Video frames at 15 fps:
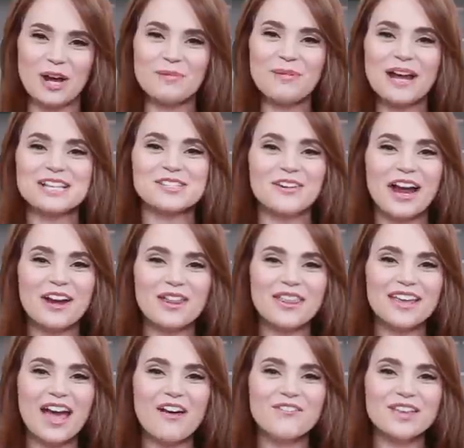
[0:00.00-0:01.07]
Our pies are out of
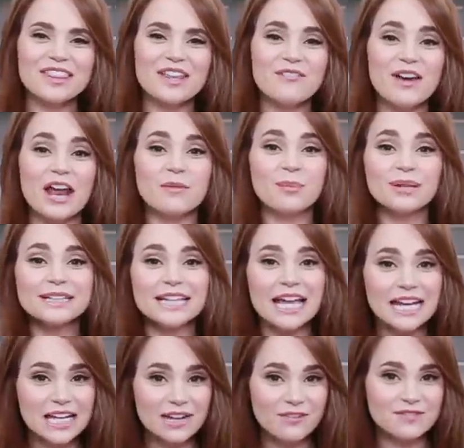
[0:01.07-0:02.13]
the oven. They've had
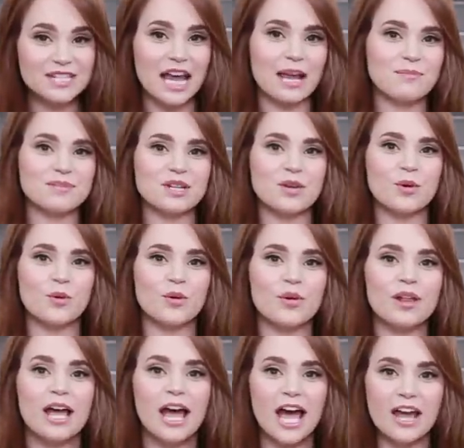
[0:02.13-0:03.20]
plenty of time to cool.